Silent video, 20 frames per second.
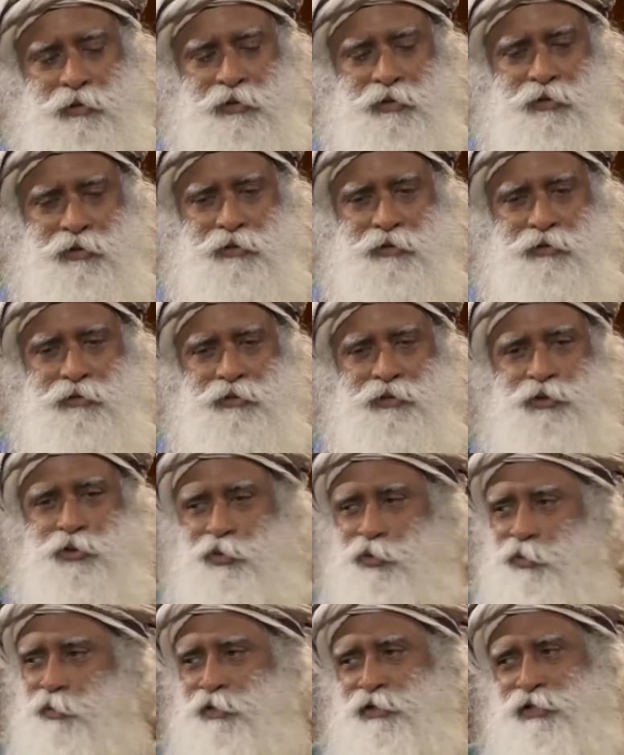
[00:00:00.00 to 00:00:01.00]

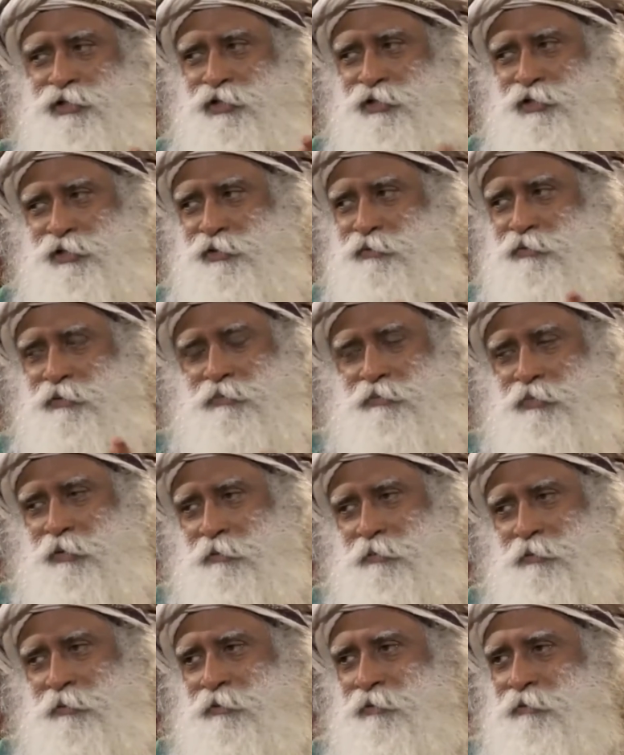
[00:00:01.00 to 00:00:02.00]
you will see this with
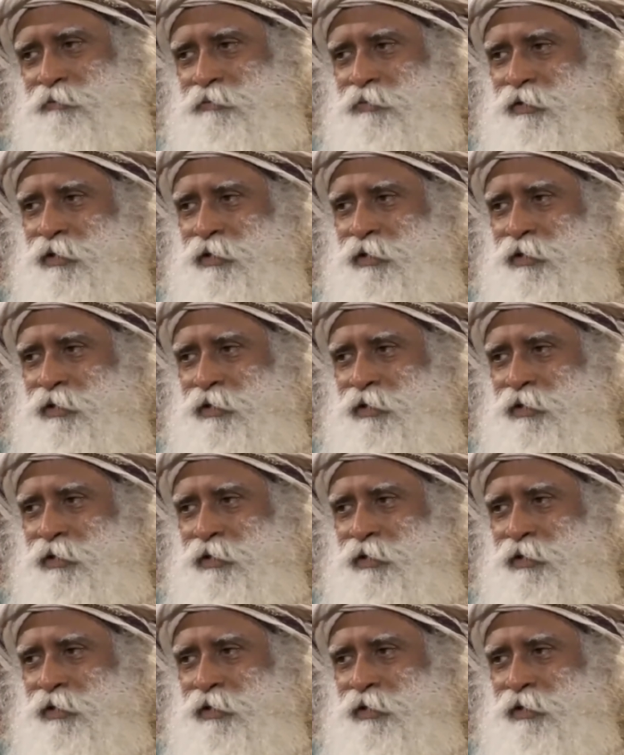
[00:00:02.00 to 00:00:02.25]
people,